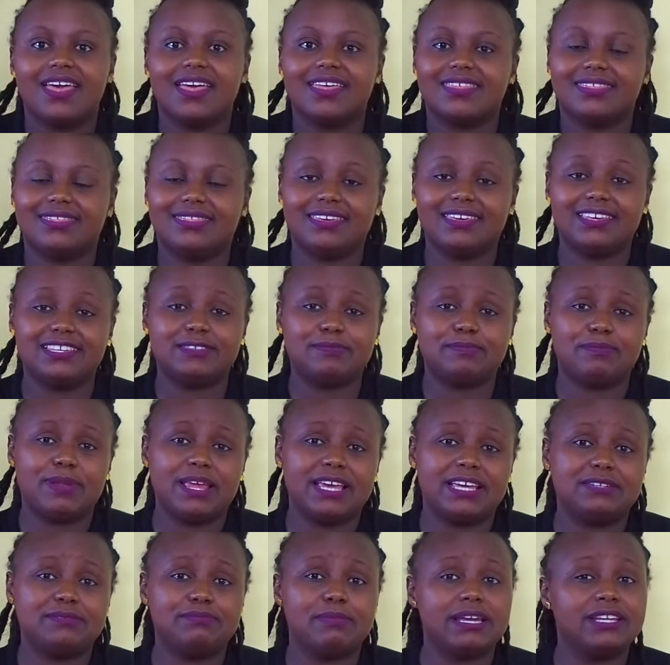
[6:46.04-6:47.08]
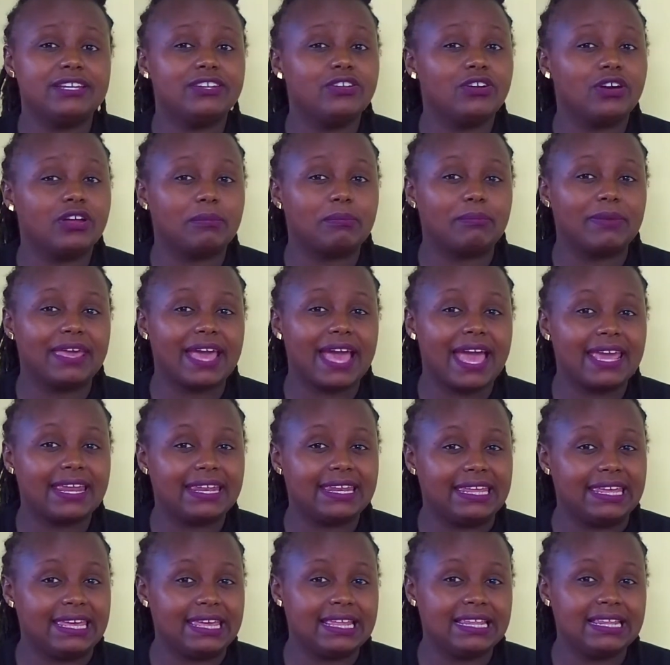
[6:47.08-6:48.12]
This plate might not be
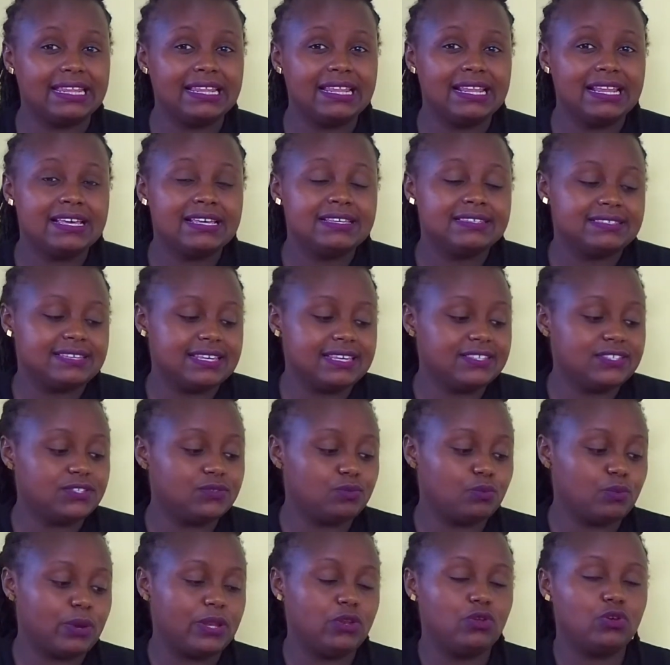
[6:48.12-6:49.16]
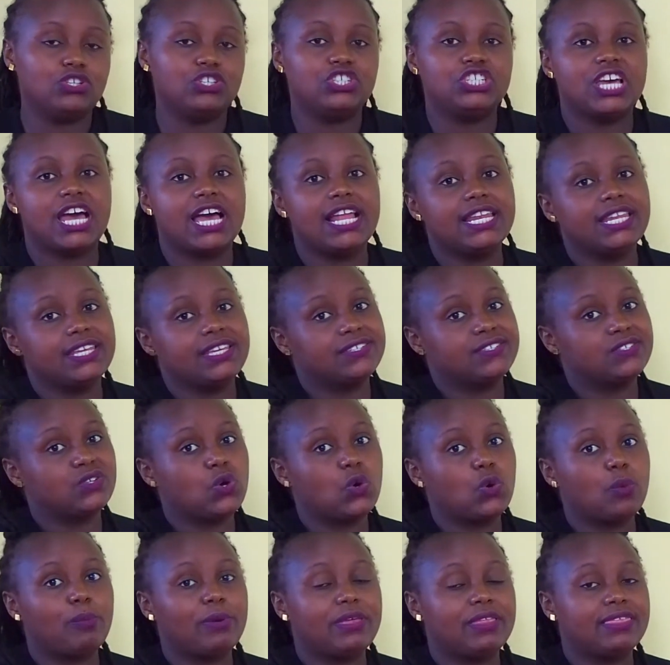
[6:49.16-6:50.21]
ideal since when your child is
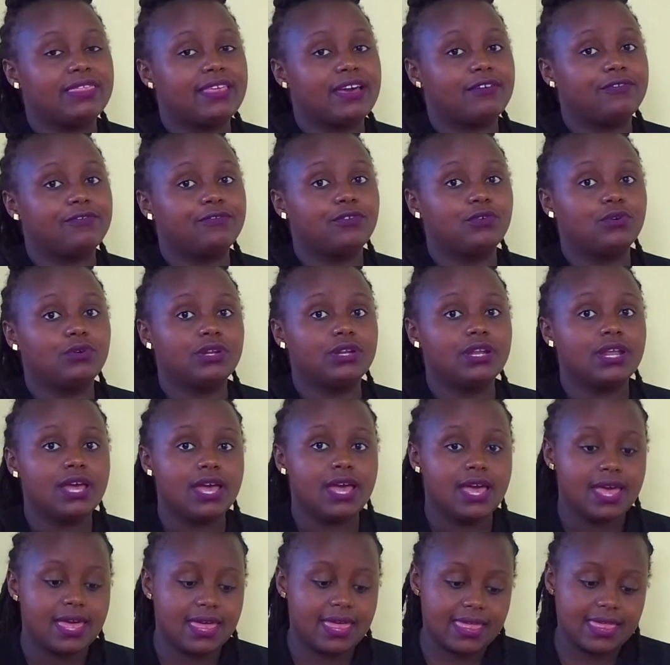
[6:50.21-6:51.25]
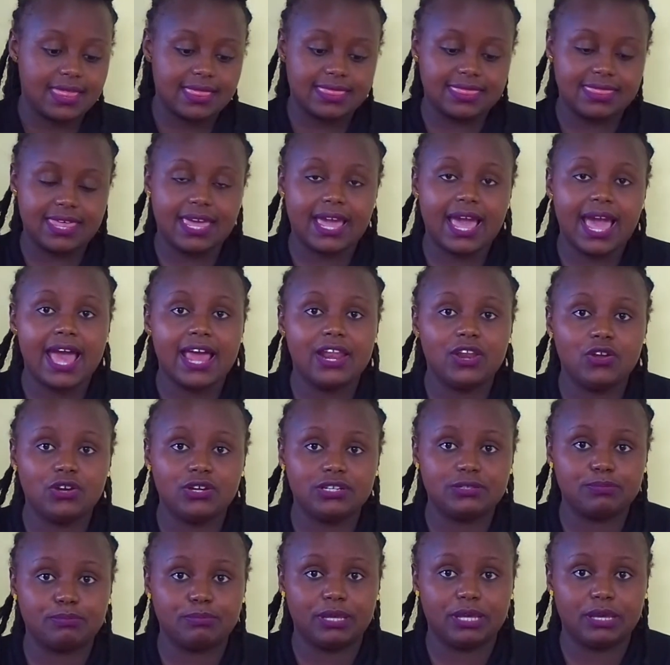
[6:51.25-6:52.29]
scooping their food, they
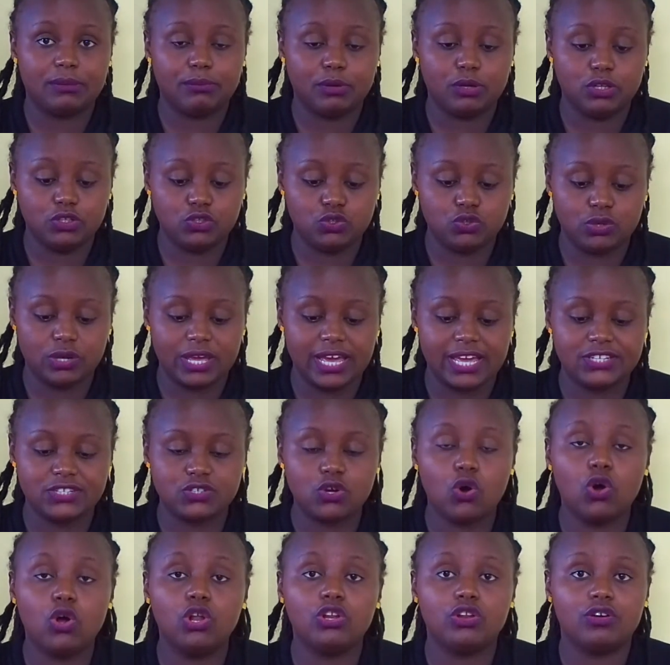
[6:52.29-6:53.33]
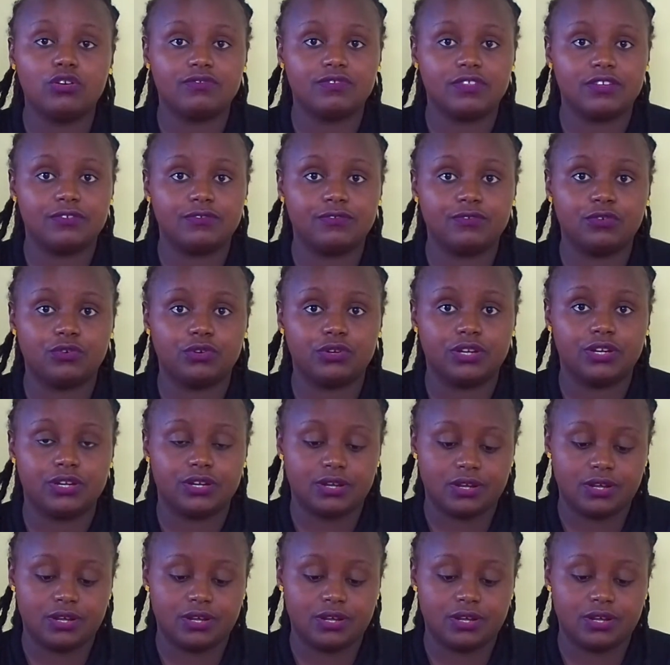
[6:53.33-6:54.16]
cannot be able to get hold of the food.